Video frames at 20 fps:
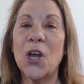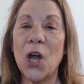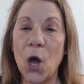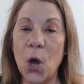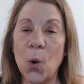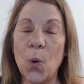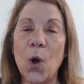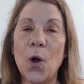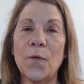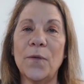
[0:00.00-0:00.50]

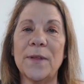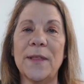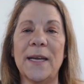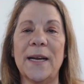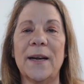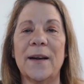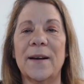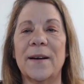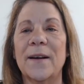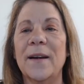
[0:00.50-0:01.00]
Go over
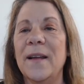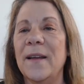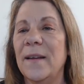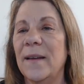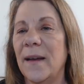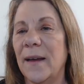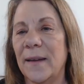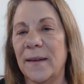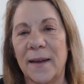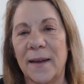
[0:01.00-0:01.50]
there,
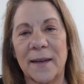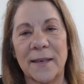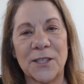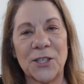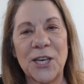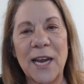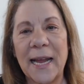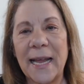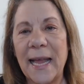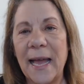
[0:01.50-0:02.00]

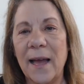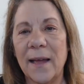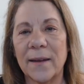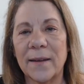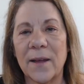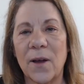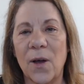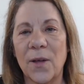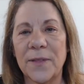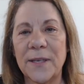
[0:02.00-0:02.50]
uh, check
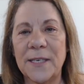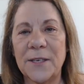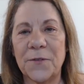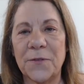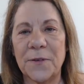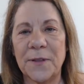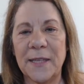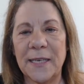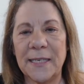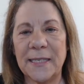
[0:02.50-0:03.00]
out all the
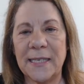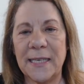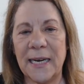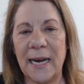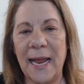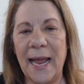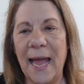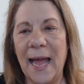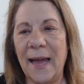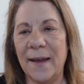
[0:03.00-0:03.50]
different things
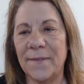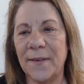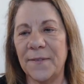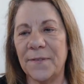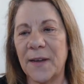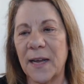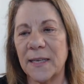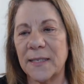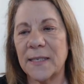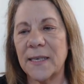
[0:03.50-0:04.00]
that I
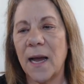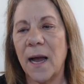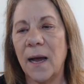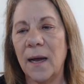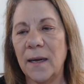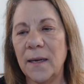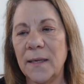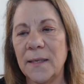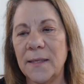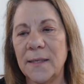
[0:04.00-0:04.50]
have. I've got
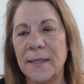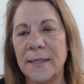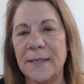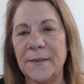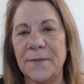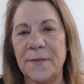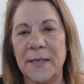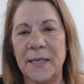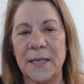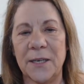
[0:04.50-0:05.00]

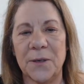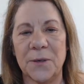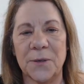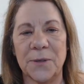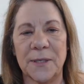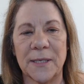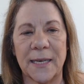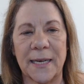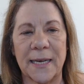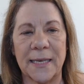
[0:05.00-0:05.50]
tons of
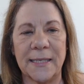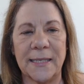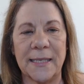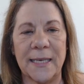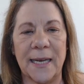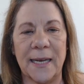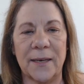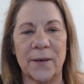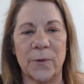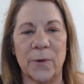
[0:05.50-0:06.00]
videos, like I
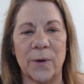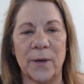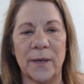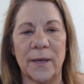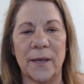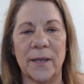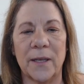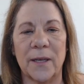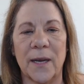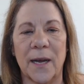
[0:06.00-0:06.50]
said,
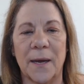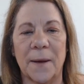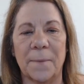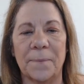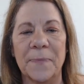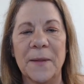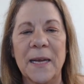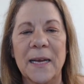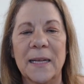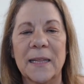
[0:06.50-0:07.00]
on
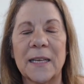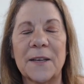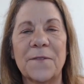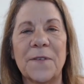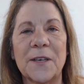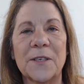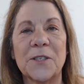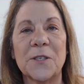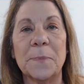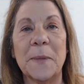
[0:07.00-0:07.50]
um,
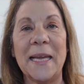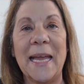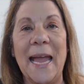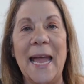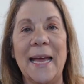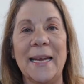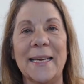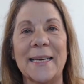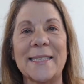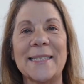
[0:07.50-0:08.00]
ClickFunnels
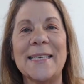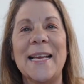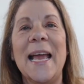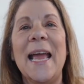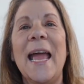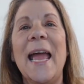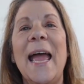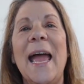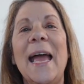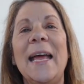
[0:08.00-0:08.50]
mechanics.
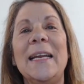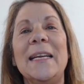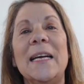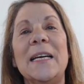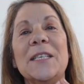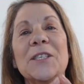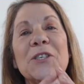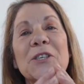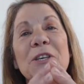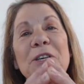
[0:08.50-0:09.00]

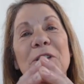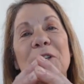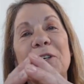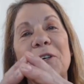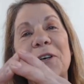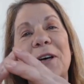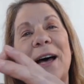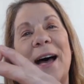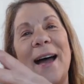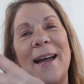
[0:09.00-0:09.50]
And
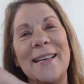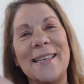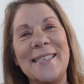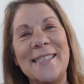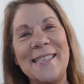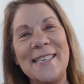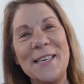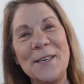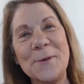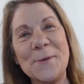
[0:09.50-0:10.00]
until I
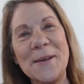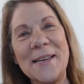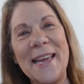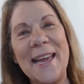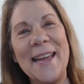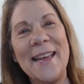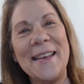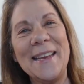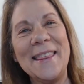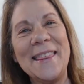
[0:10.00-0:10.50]
see you
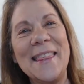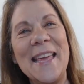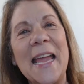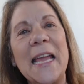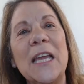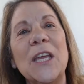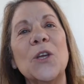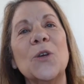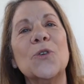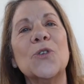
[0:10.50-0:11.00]
again,
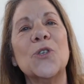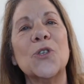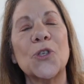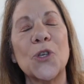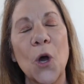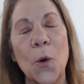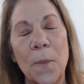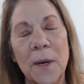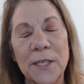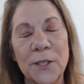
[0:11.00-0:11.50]
thank you
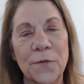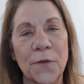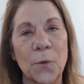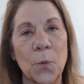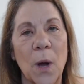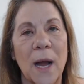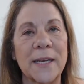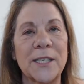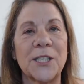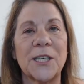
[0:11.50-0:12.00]
so much
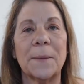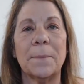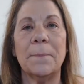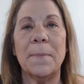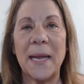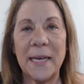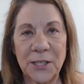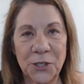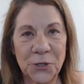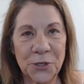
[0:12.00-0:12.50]
for
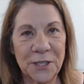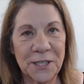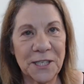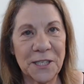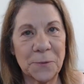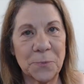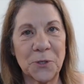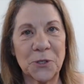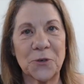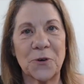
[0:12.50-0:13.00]
watching. Make sure
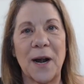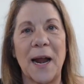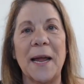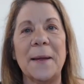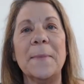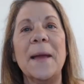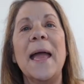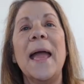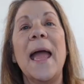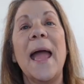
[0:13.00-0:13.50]
you
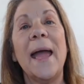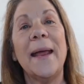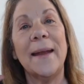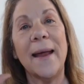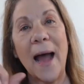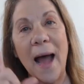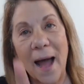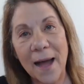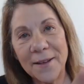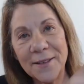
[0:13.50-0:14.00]
subscribe,
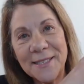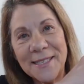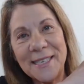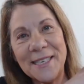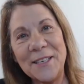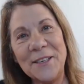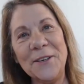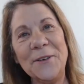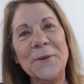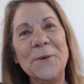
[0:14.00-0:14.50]
and I'll
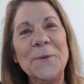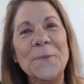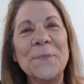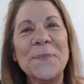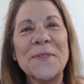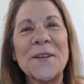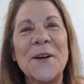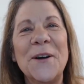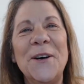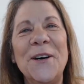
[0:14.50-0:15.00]
see
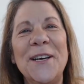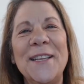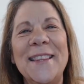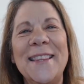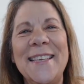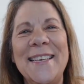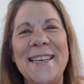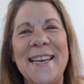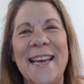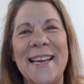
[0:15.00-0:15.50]
you
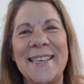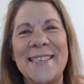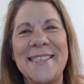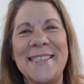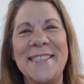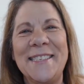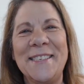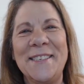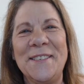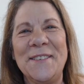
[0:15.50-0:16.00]
on the
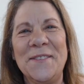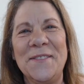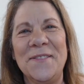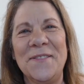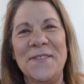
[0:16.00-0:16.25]
next